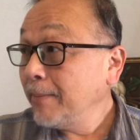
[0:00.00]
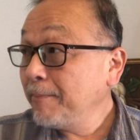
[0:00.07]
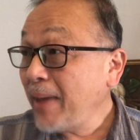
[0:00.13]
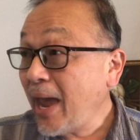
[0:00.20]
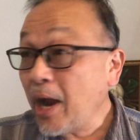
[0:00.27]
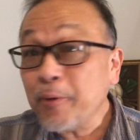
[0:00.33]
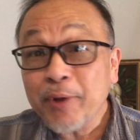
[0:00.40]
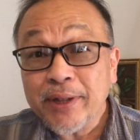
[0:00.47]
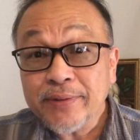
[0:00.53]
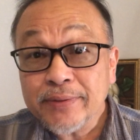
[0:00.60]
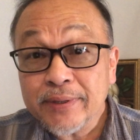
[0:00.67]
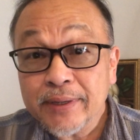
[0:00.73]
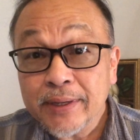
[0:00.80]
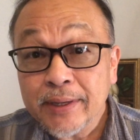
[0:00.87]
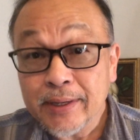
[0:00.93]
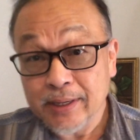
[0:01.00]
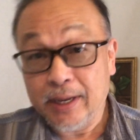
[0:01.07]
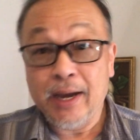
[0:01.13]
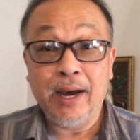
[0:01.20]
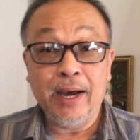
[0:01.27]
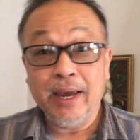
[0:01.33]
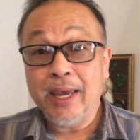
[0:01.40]
parent.
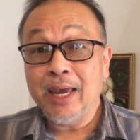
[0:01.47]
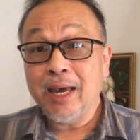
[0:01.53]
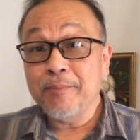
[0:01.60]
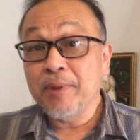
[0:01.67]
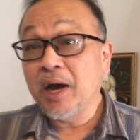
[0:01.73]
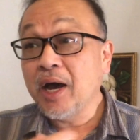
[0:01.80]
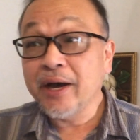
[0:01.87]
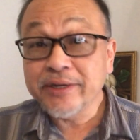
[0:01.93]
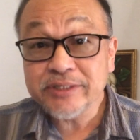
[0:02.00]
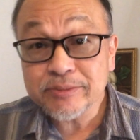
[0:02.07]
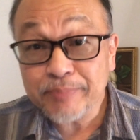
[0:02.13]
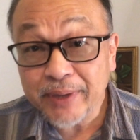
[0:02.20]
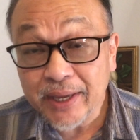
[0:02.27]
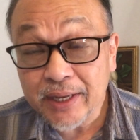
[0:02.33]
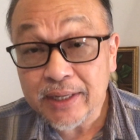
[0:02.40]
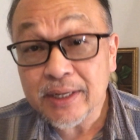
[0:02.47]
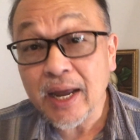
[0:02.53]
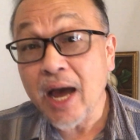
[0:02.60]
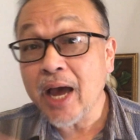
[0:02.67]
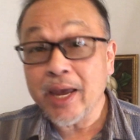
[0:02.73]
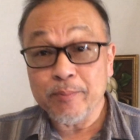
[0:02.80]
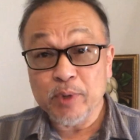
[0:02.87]
I am a husband.
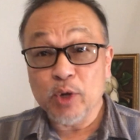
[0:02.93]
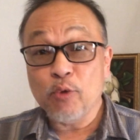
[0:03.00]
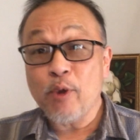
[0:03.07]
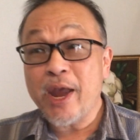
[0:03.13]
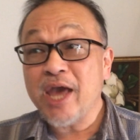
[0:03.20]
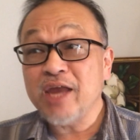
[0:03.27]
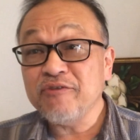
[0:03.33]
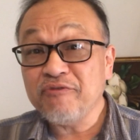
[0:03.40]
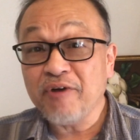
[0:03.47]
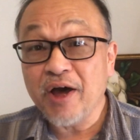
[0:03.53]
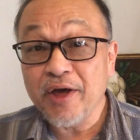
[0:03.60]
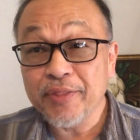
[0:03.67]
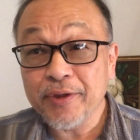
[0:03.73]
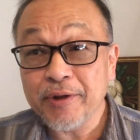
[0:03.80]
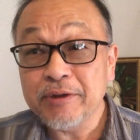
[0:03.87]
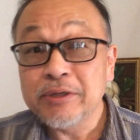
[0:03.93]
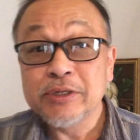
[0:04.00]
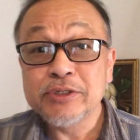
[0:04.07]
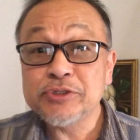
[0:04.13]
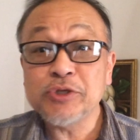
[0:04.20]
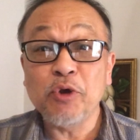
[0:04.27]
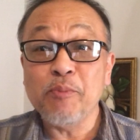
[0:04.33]
I'm a grandfather.
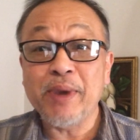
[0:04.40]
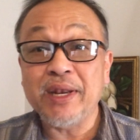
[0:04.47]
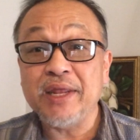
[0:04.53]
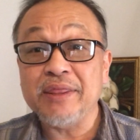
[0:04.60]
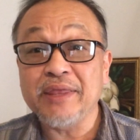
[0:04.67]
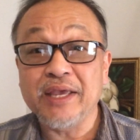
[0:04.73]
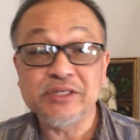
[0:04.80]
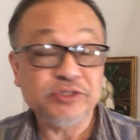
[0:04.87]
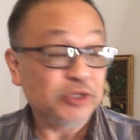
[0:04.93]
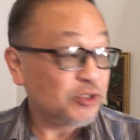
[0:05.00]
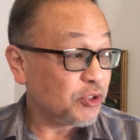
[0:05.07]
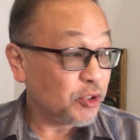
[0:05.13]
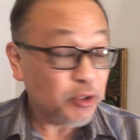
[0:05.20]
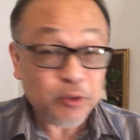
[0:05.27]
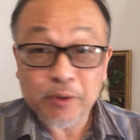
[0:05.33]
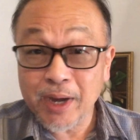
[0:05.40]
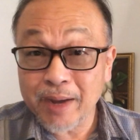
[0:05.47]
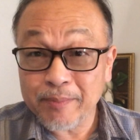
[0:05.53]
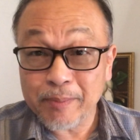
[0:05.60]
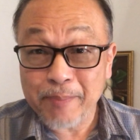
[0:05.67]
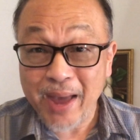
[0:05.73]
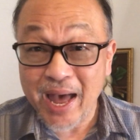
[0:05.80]
So many things to do.
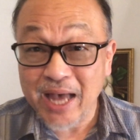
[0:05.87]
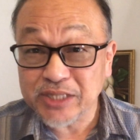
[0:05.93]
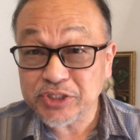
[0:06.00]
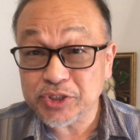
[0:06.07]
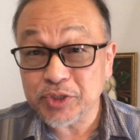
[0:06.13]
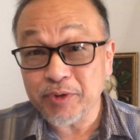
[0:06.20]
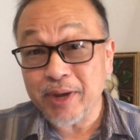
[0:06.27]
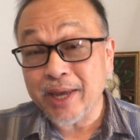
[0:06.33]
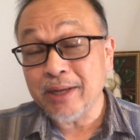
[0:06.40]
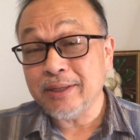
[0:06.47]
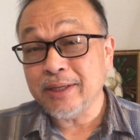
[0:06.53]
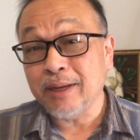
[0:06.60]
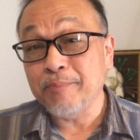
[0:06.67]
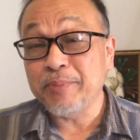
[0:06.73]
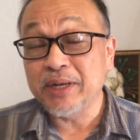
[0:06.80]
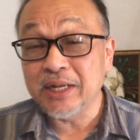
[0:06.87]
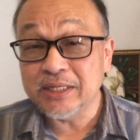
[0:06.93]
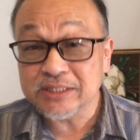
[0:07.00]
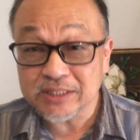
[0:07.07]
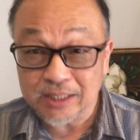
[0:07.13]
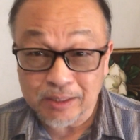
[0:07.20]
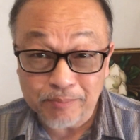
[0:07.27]
I'm a pastor at
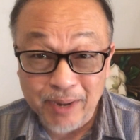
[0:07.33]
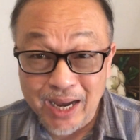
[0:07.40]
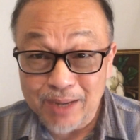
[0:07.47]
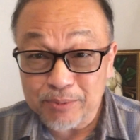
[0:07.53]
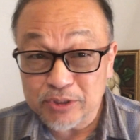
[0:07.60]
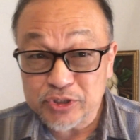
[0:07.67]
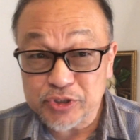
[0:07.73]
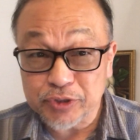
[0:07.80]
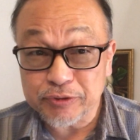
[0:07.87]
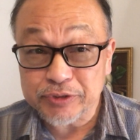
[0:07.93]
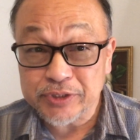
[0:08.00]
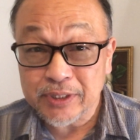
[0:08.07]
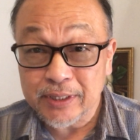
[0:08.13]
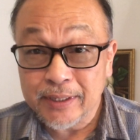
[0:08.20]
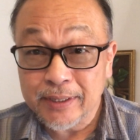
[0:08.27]
Peninsula Bible Church.